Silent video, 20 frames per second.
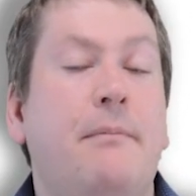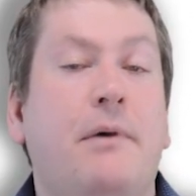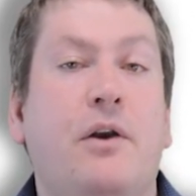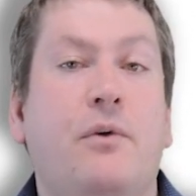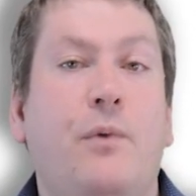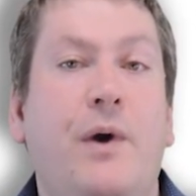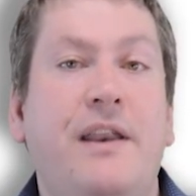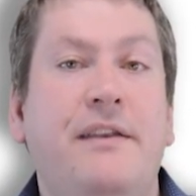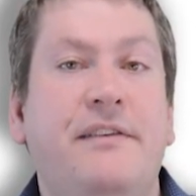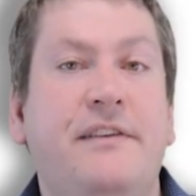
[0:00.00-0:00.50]
on
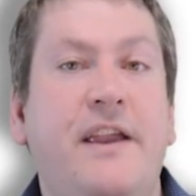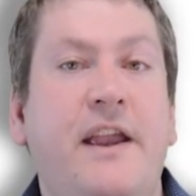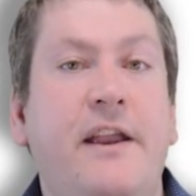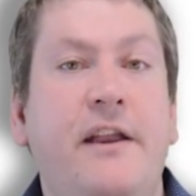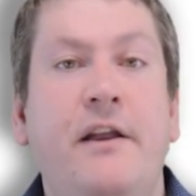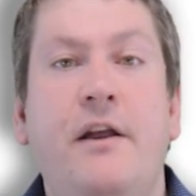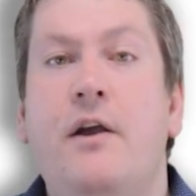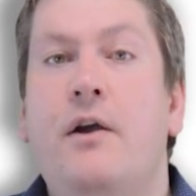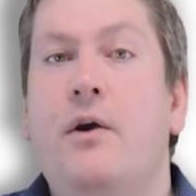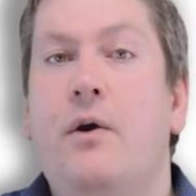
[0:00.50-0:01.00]
Wednesday
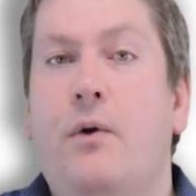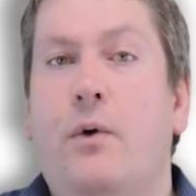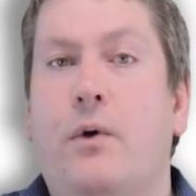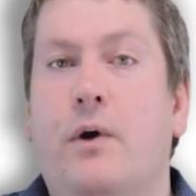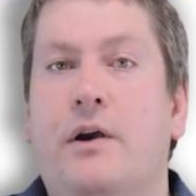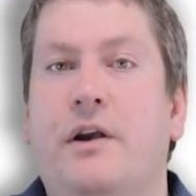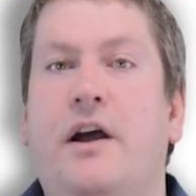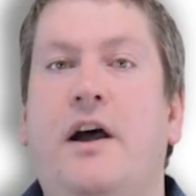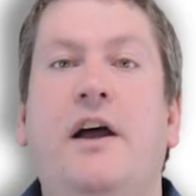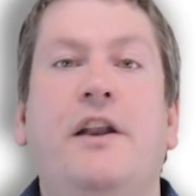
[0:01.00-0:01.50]
or
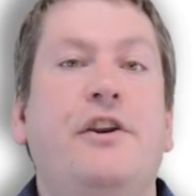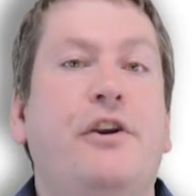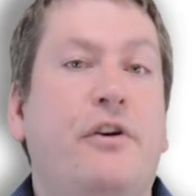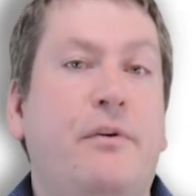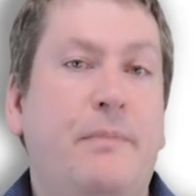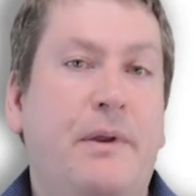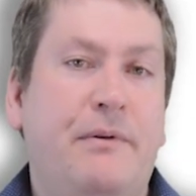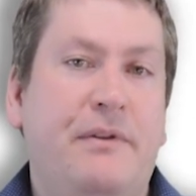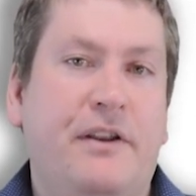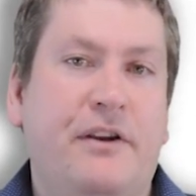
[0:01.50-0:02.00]
not. You can
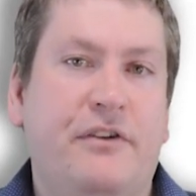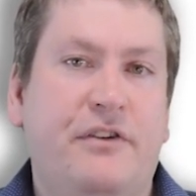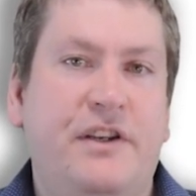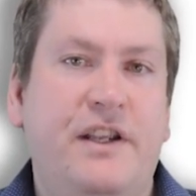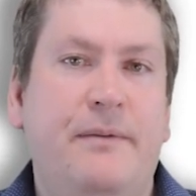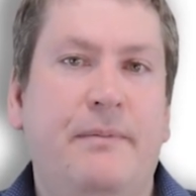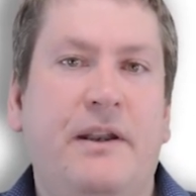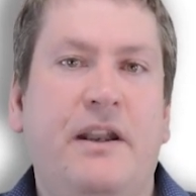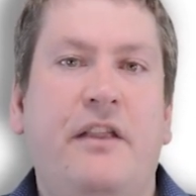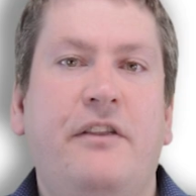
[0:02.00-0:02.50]
meet with your
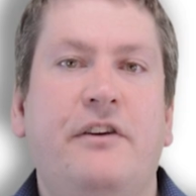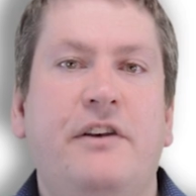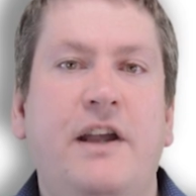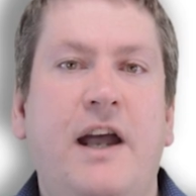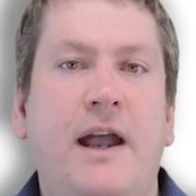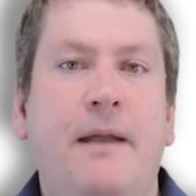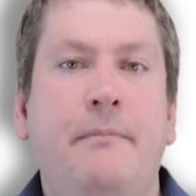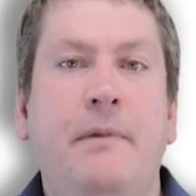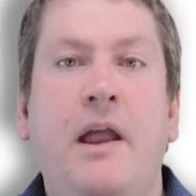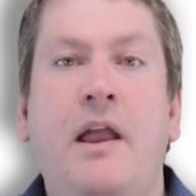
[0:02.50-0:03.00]
team another
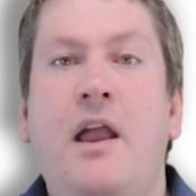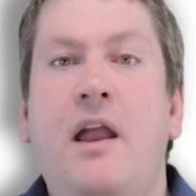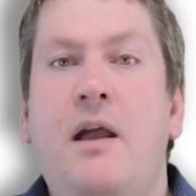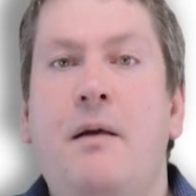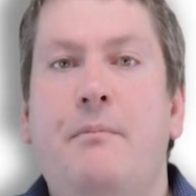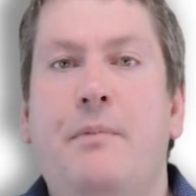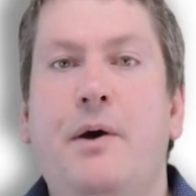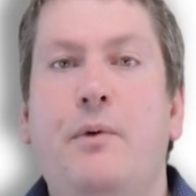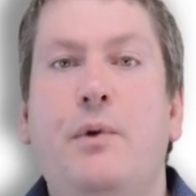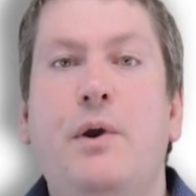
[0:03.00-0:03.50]
time,
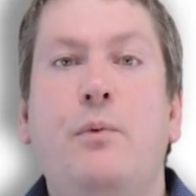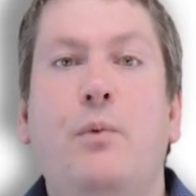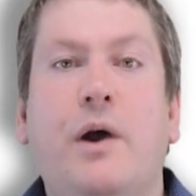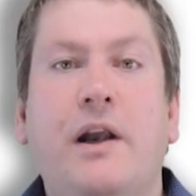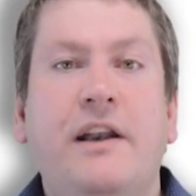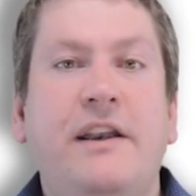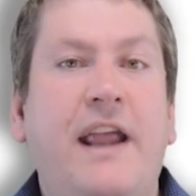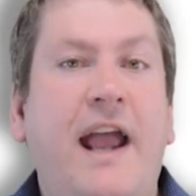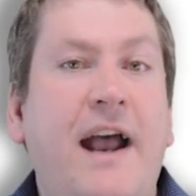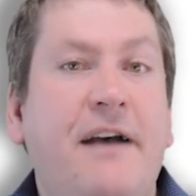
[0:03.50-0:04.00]
but we
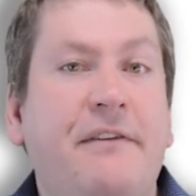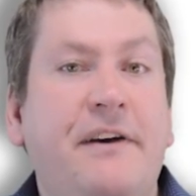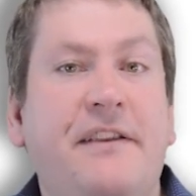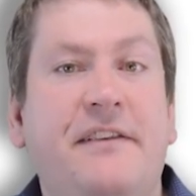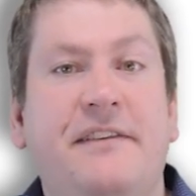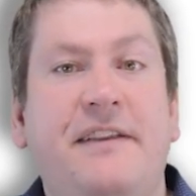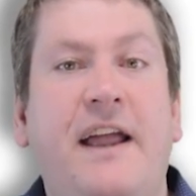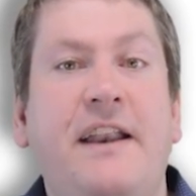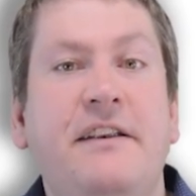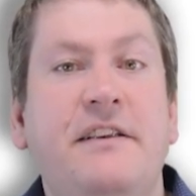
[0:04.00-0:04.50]
wanted to have a
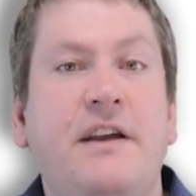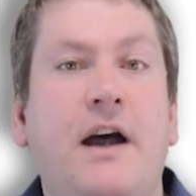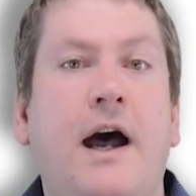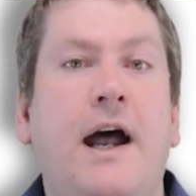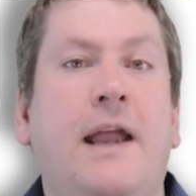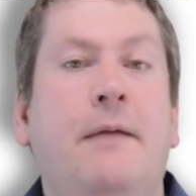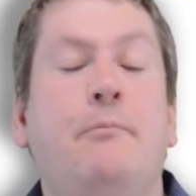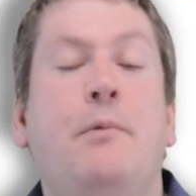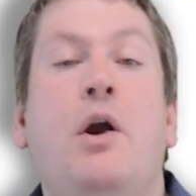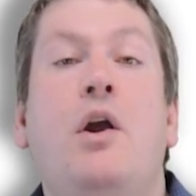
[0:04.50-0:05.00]
set
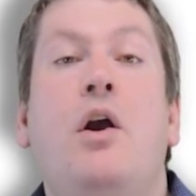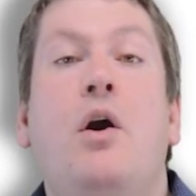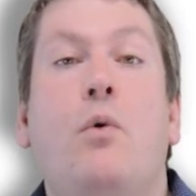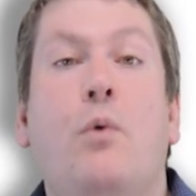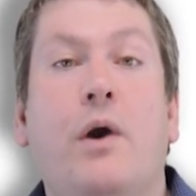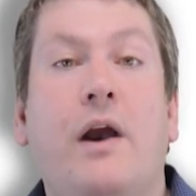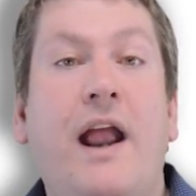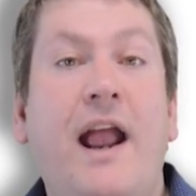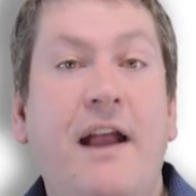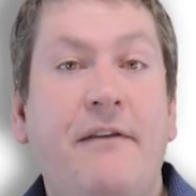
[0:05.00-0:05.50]
time
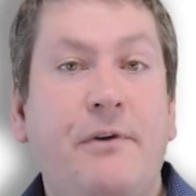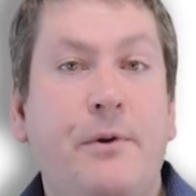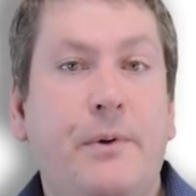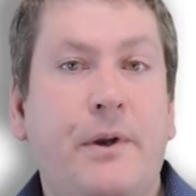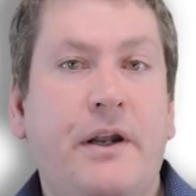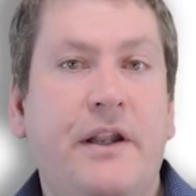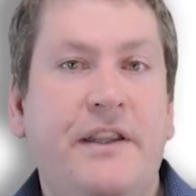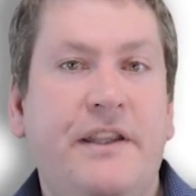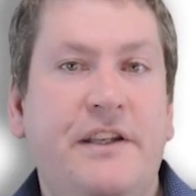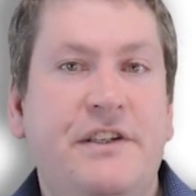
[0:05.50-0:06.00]
where everyone
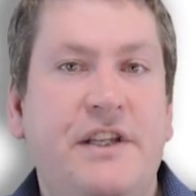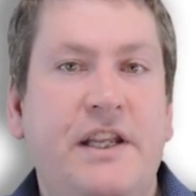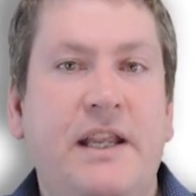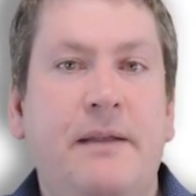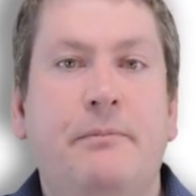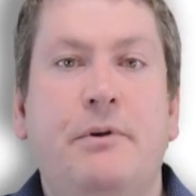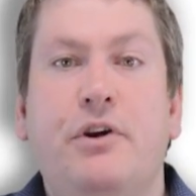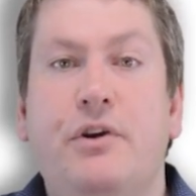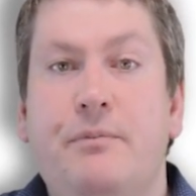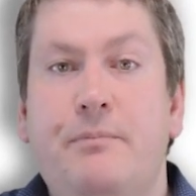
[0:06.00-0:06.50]
on the
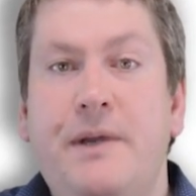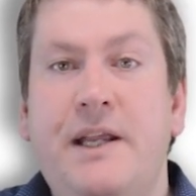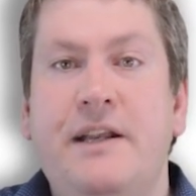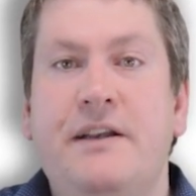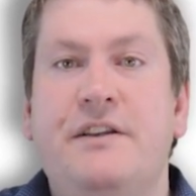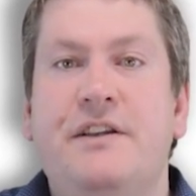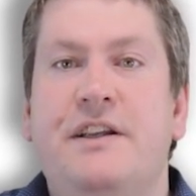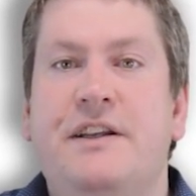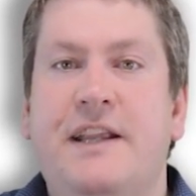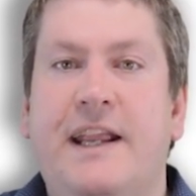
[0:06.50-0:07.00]
team could
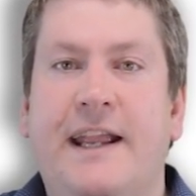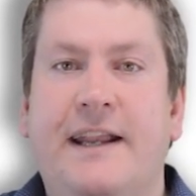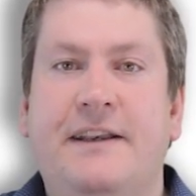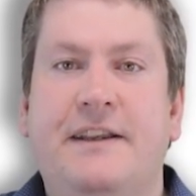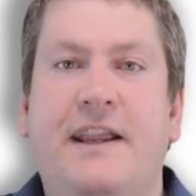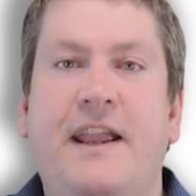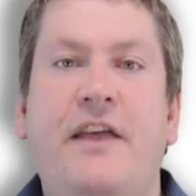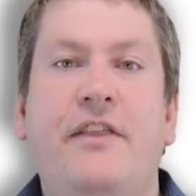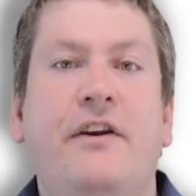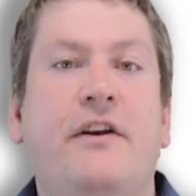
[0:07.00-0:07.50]
meet to get
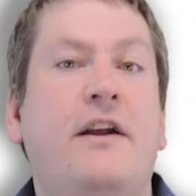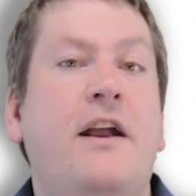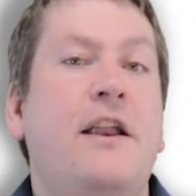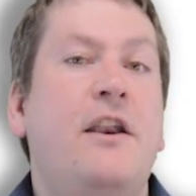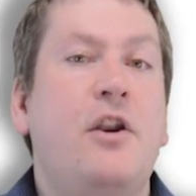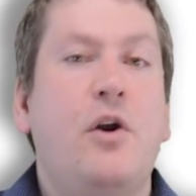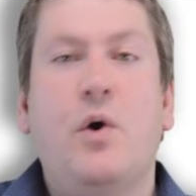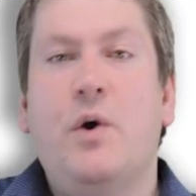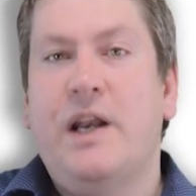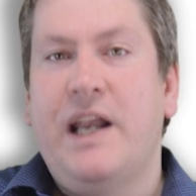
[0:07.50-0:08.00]
together and
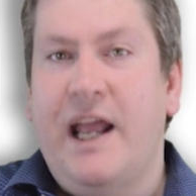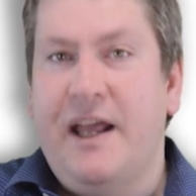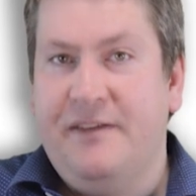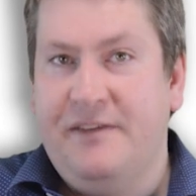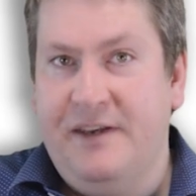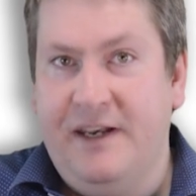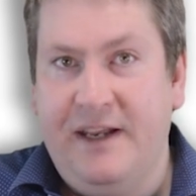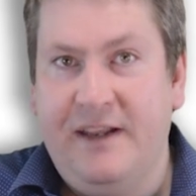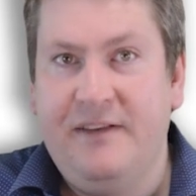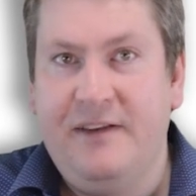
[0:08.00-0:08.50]
no one has
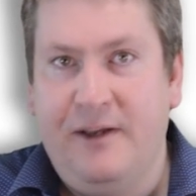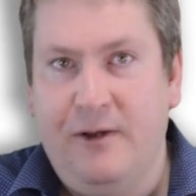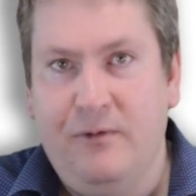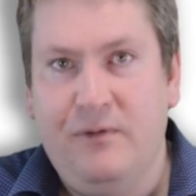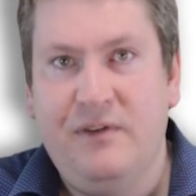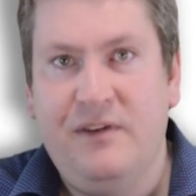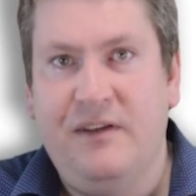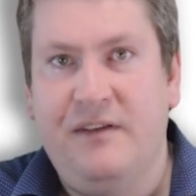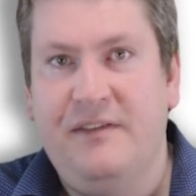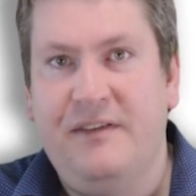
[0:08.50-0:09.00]
an
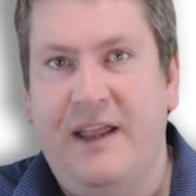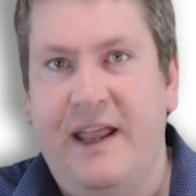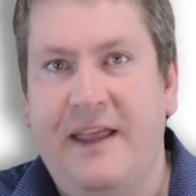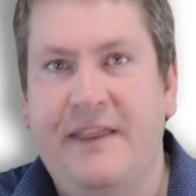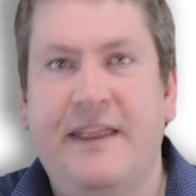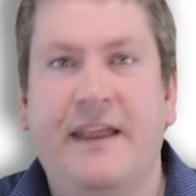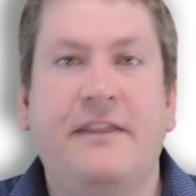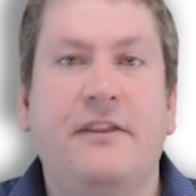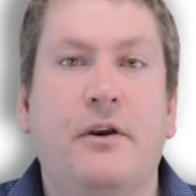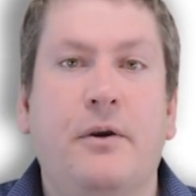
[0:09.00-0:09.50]
excuse to say
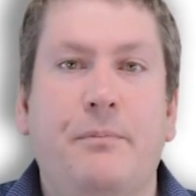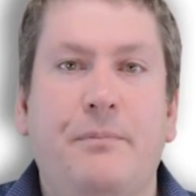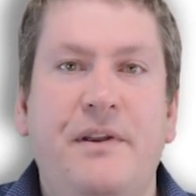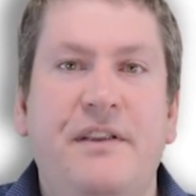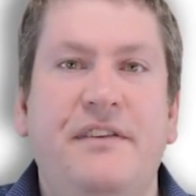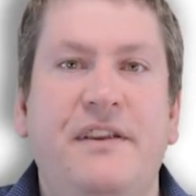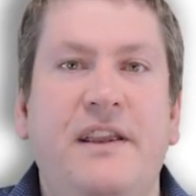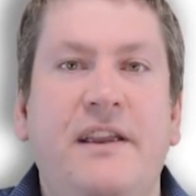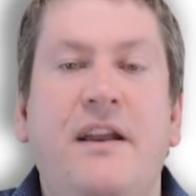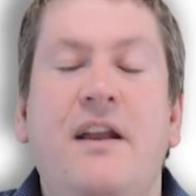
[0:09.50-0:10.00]
that they're
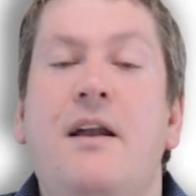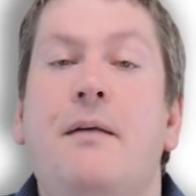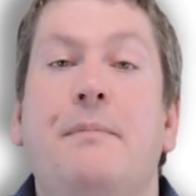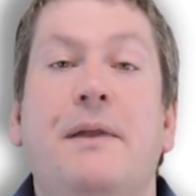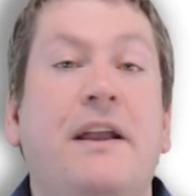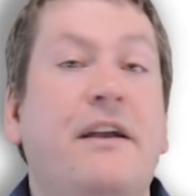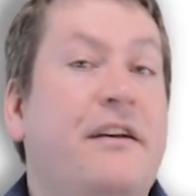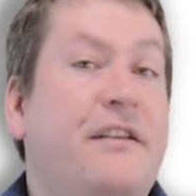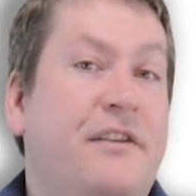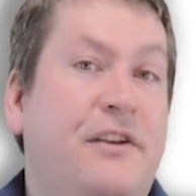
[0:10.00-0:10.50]
busy
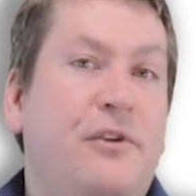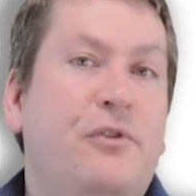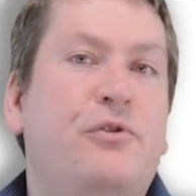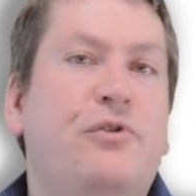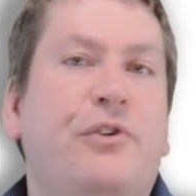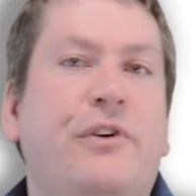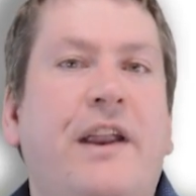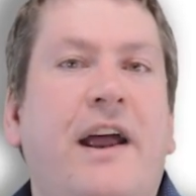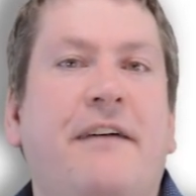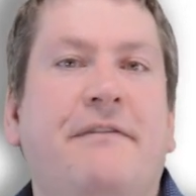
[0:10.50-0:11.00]
because you
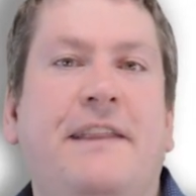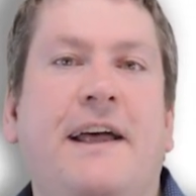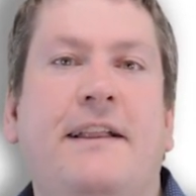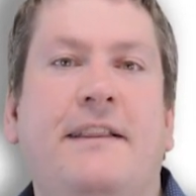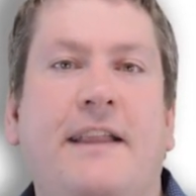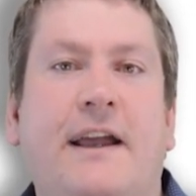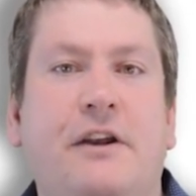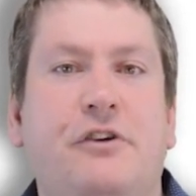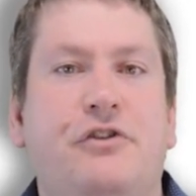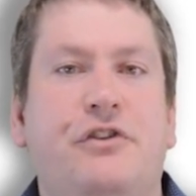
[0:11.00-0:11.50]
should have that
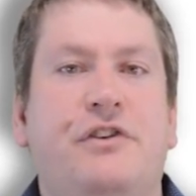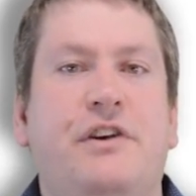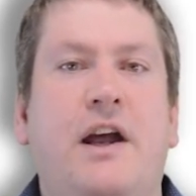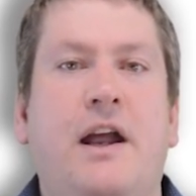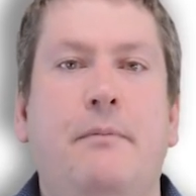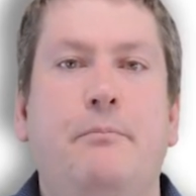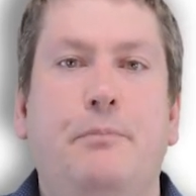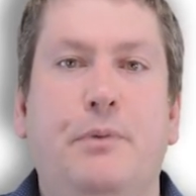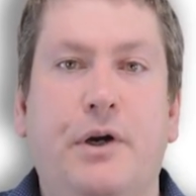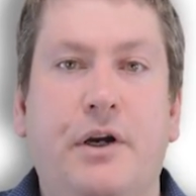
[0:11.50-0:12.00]
lecture
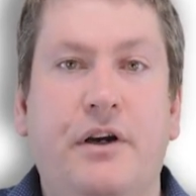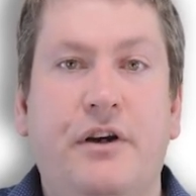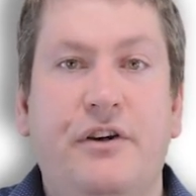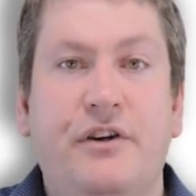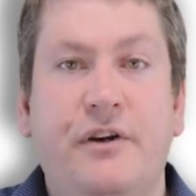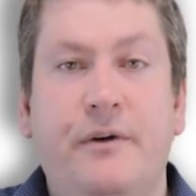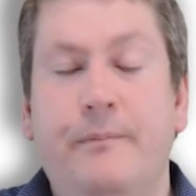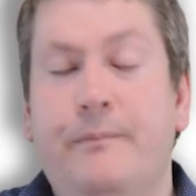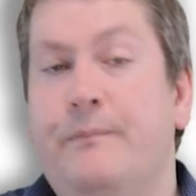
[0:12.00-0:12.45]
time booked.